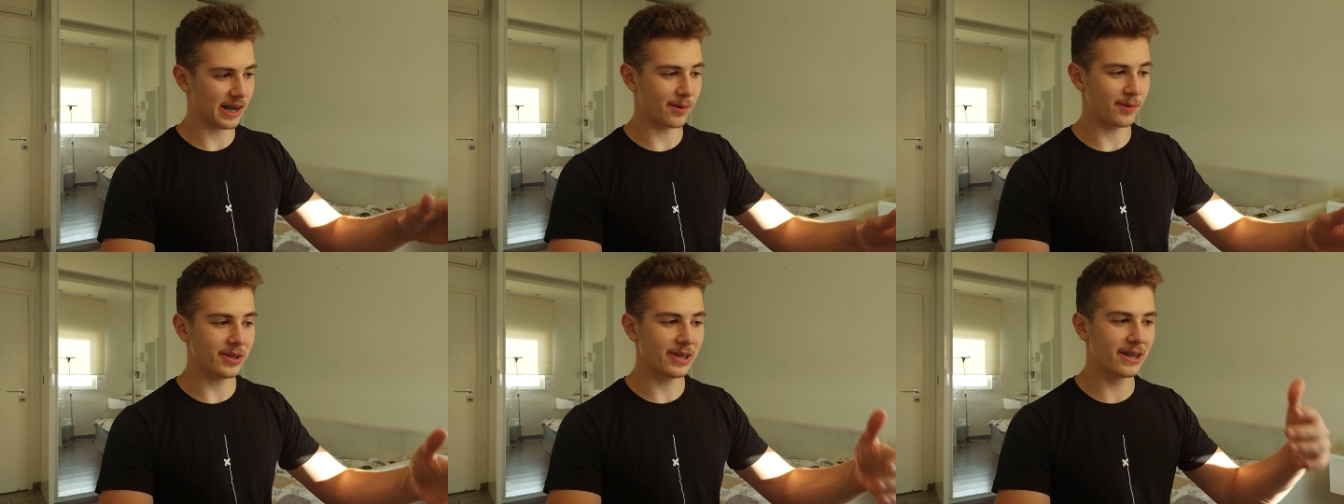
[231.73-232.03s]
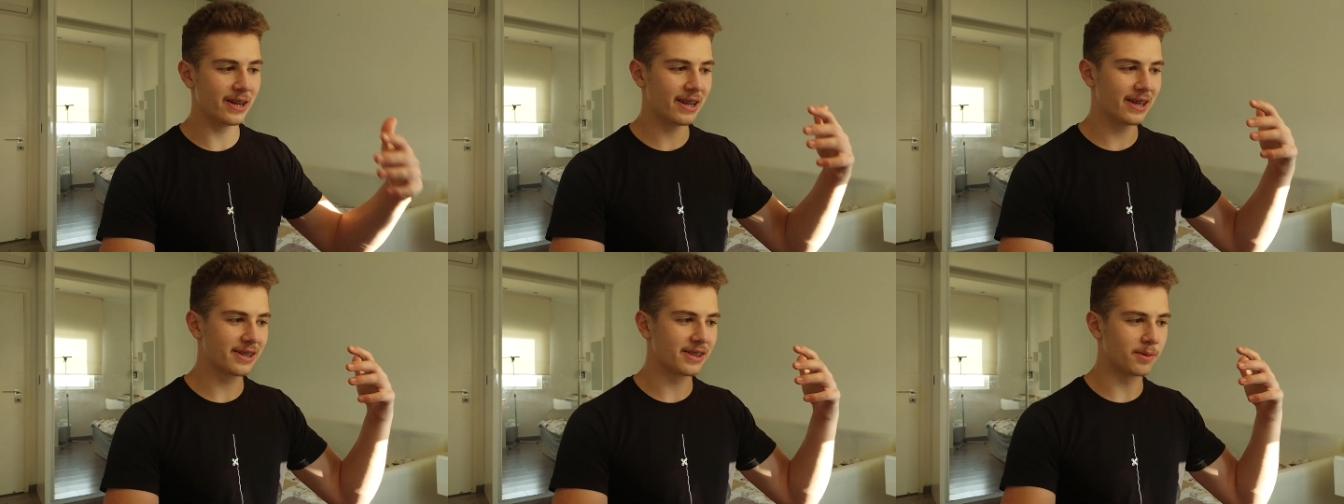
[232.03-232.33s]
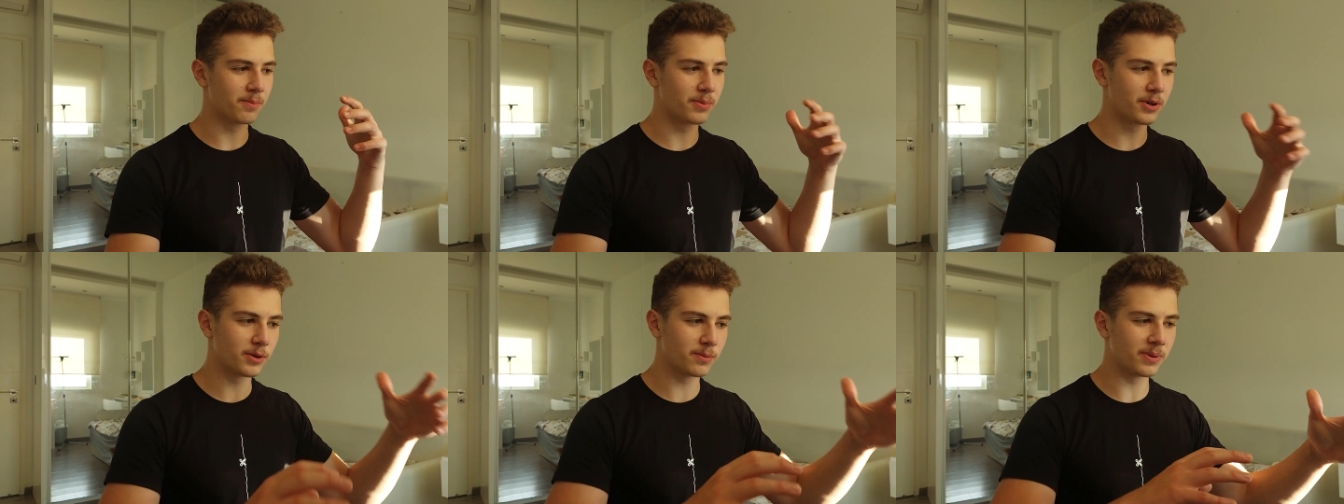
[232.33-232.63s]
I really like
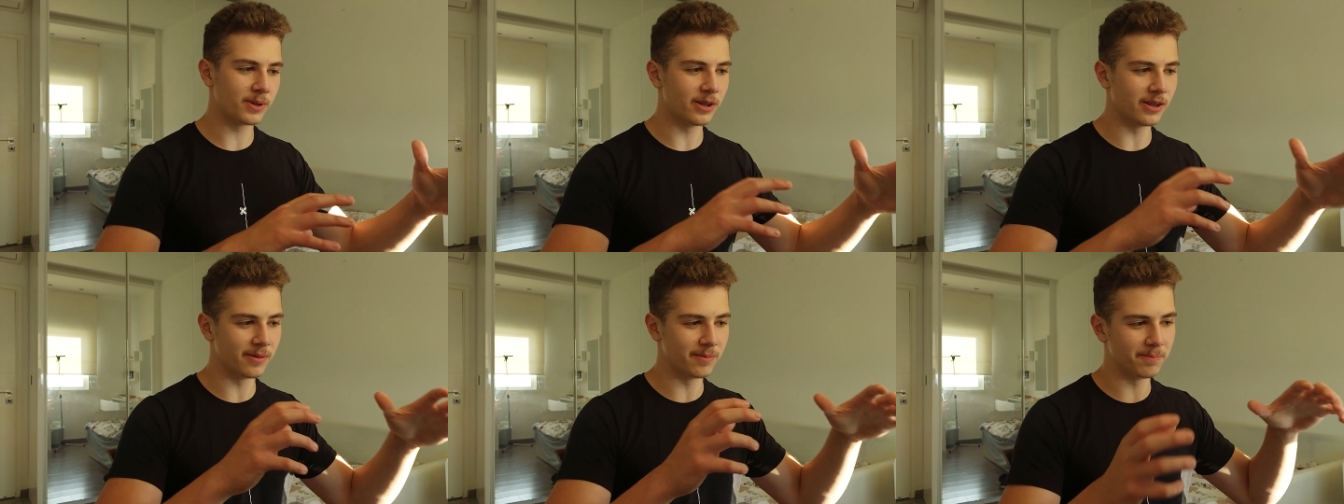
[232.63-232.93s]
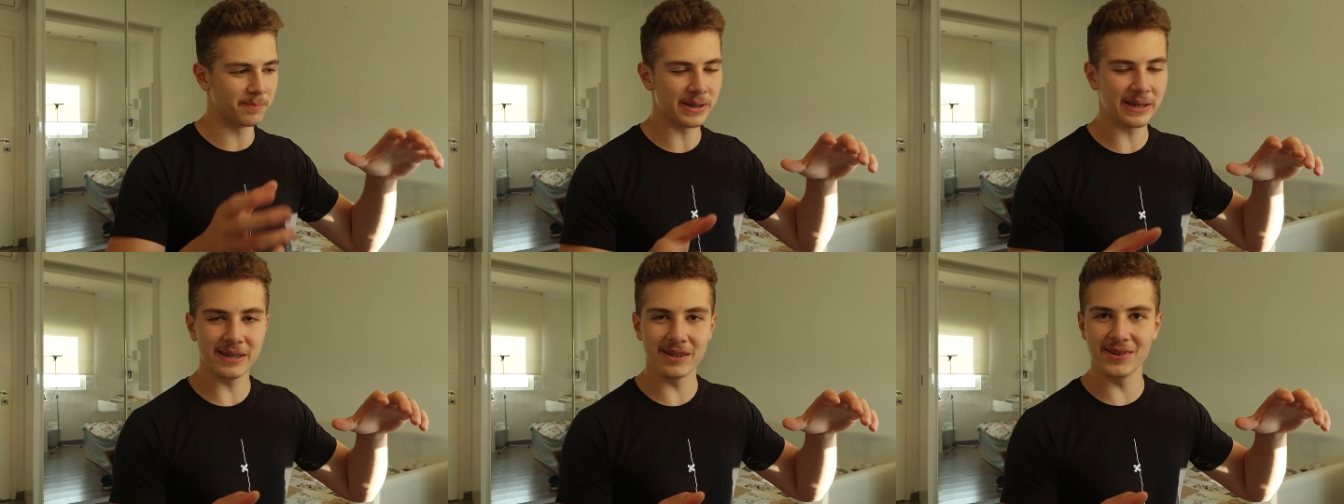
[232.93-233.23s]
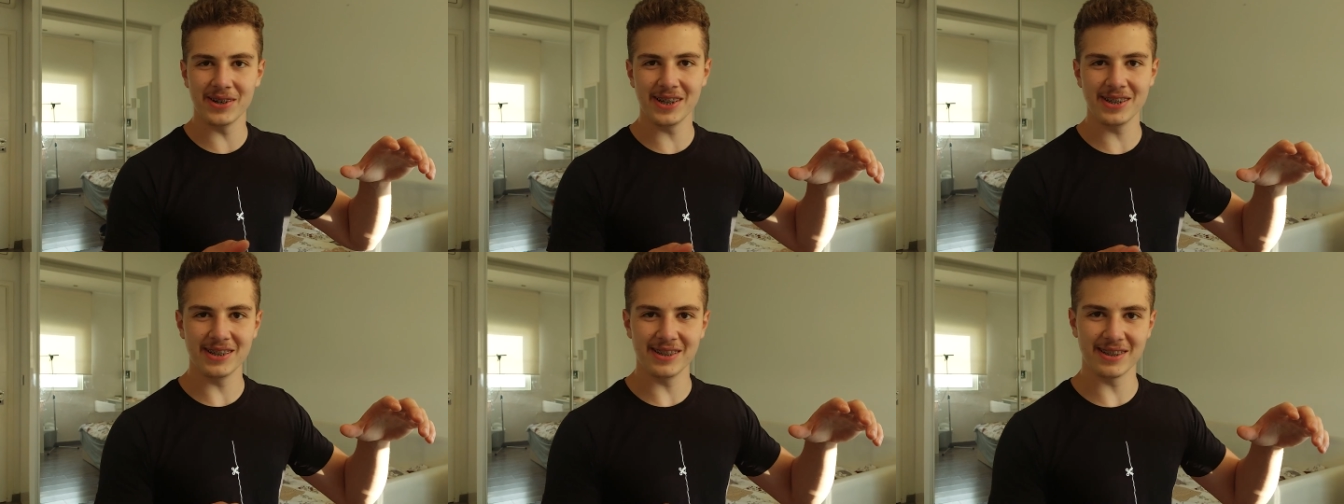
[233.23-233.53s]
the purple and pink
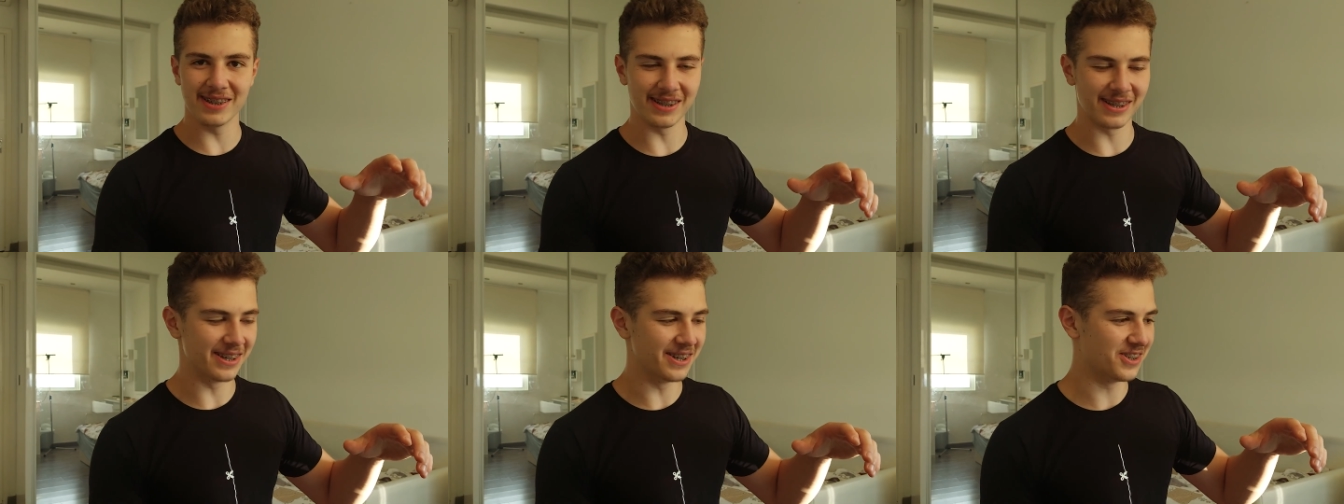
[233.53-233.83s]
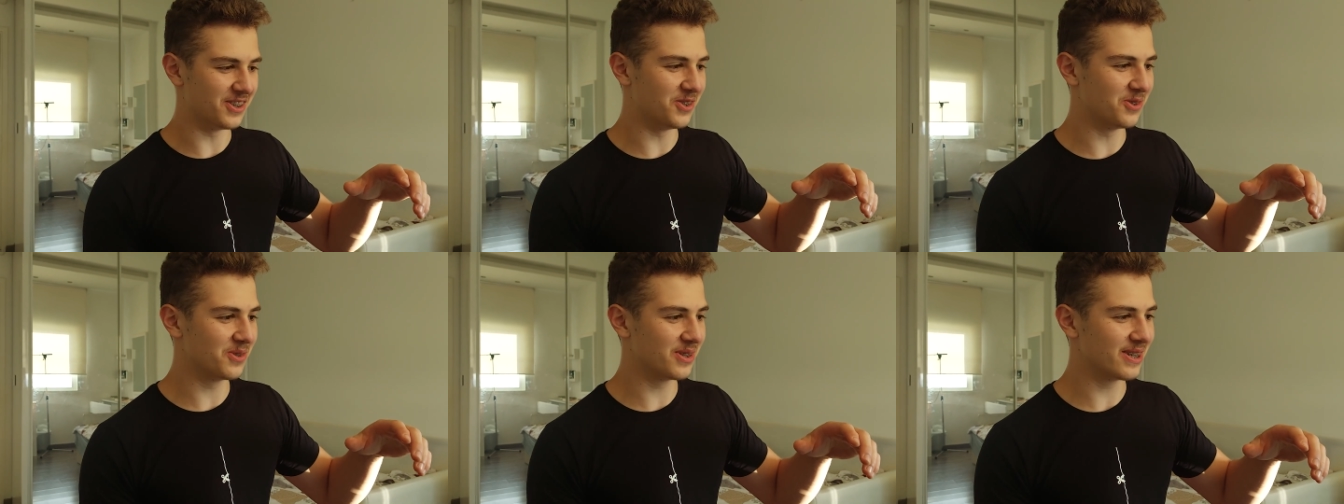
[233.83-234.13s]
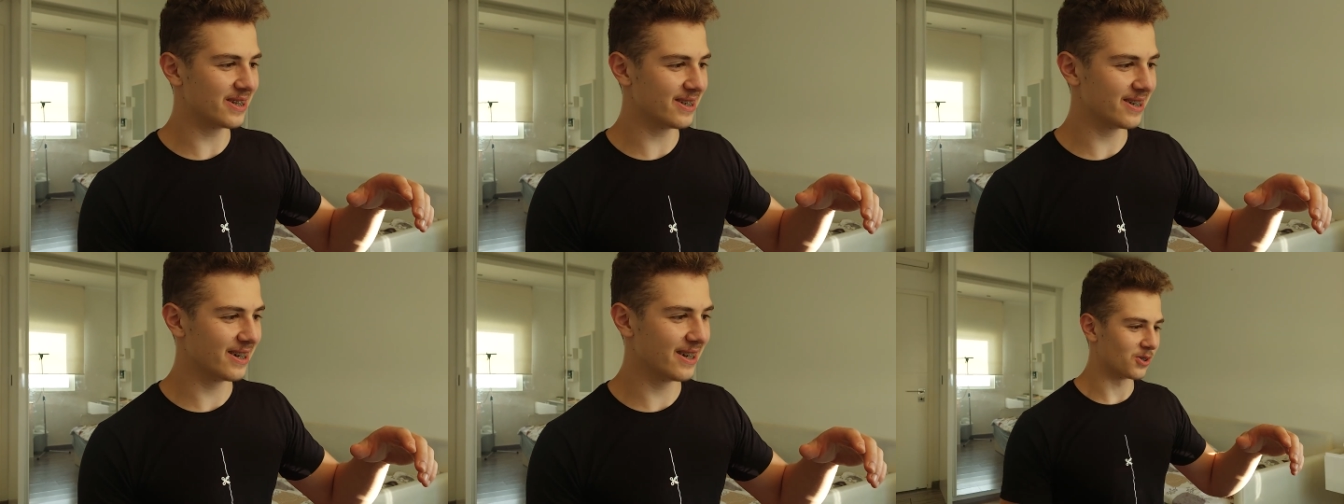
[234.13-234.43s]
gradient that he's
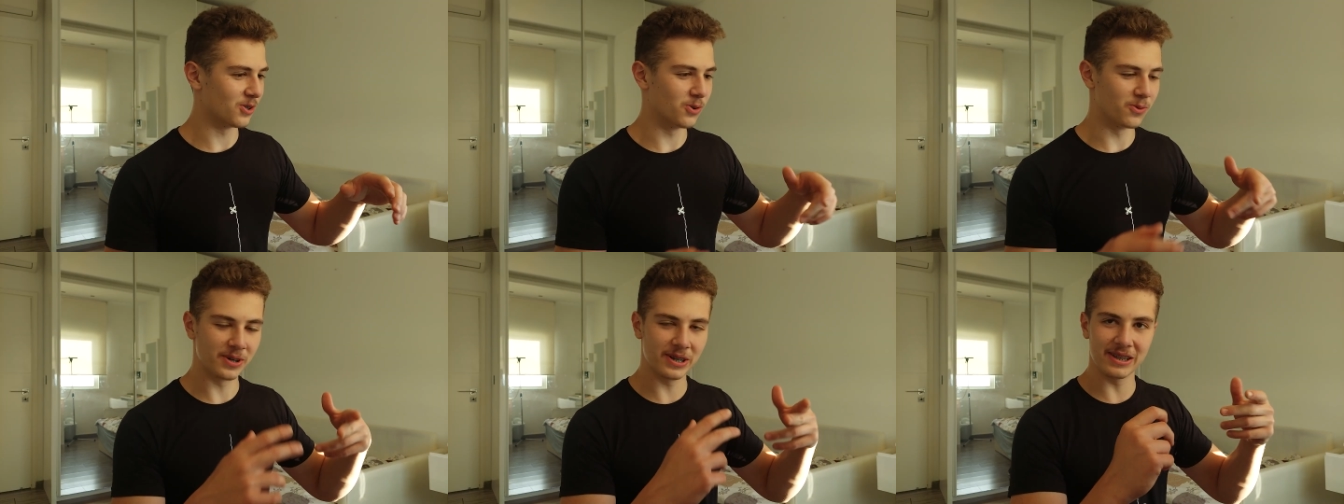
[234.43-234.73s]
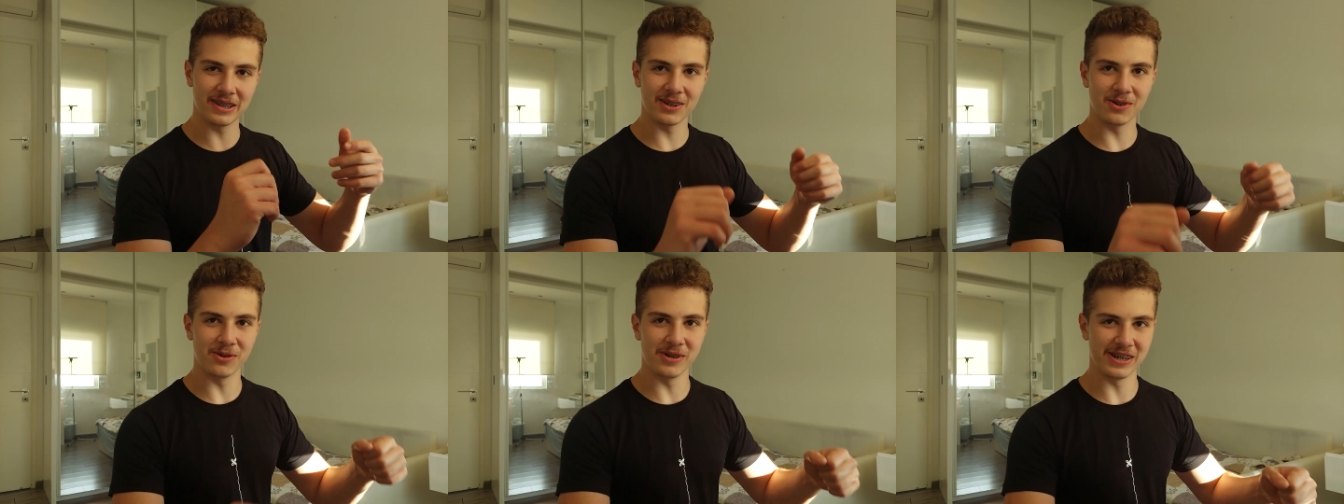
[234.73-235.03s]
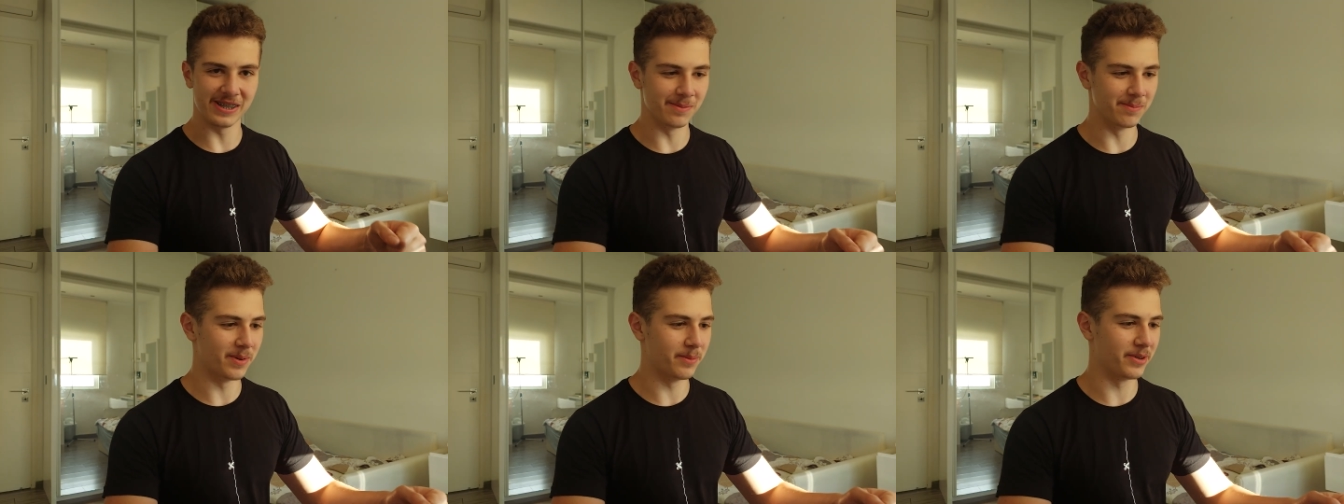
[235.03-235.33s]
using, so we're gonna go
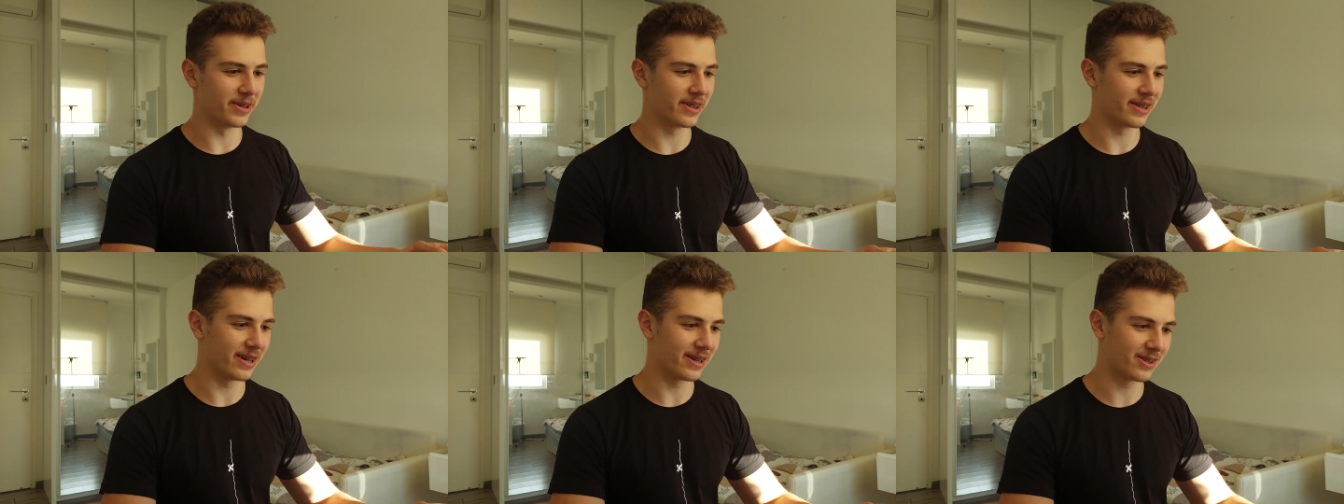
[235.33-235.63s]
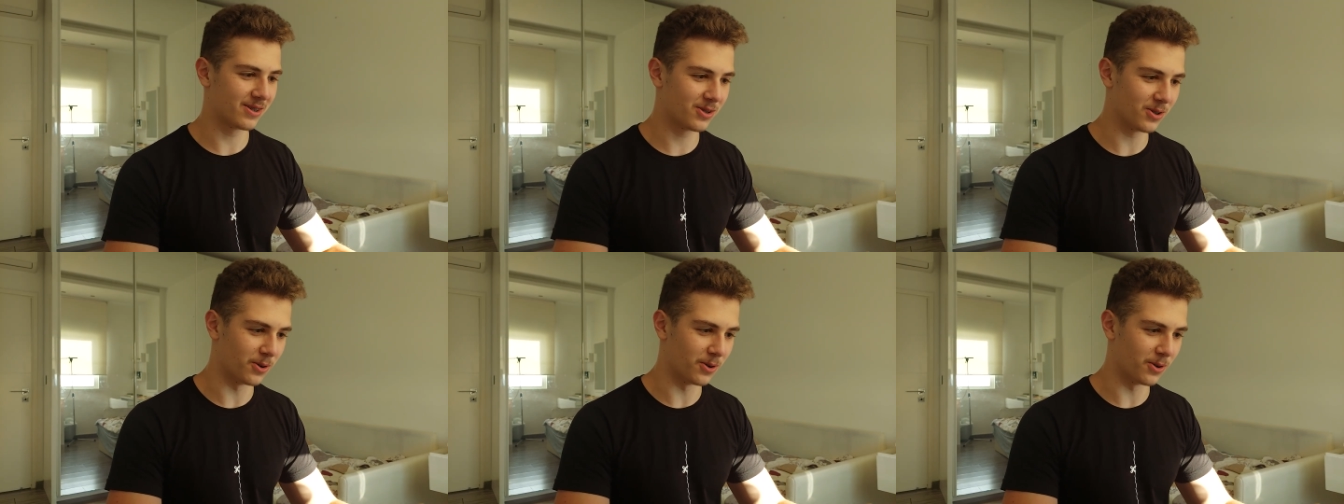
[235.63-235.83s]
ahead and mimic that.